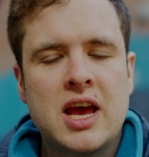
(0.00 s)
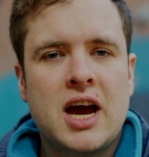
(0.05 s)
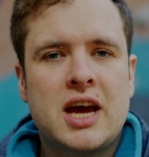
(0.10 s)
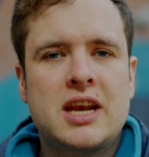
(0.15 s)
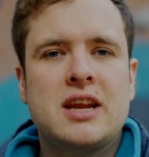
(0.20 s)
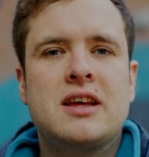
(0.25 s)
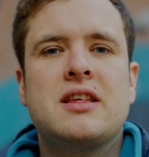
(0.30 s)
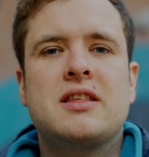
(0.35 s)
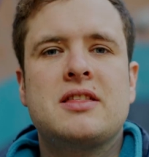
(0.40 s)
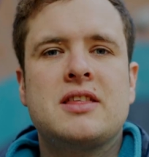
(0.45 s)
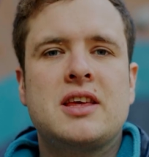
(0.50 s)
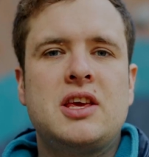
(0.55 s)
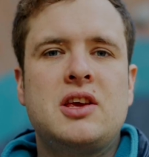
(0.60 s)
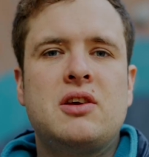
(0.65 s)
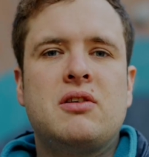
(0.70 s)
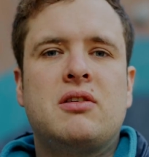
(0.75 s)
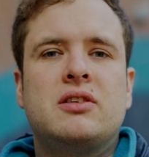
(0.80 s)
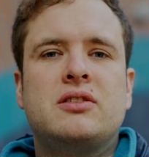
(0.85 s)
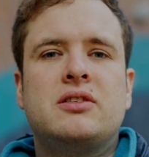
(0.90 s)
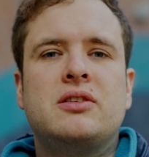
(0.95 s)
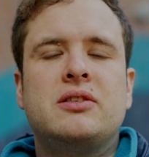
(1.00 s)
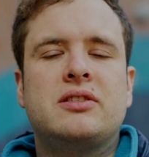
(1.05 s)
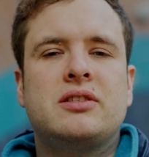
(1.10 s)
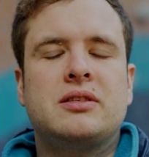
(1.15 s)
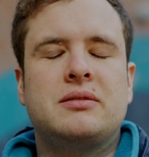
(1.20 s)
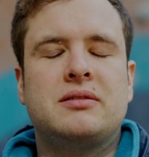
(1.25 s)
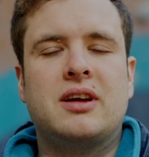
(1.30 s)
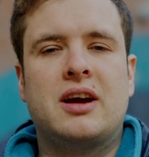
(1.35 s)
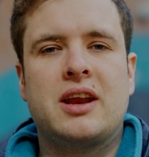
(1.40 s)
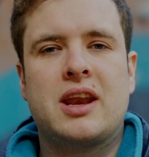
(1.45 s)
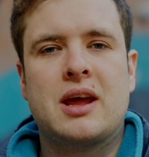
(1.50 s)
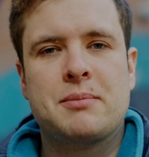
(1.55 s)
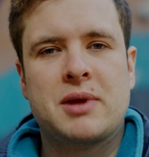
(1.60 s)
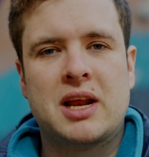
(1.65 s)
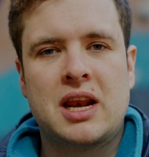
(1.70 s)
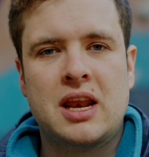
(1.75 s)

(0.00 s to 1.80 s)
Another thing you can do is some dynamic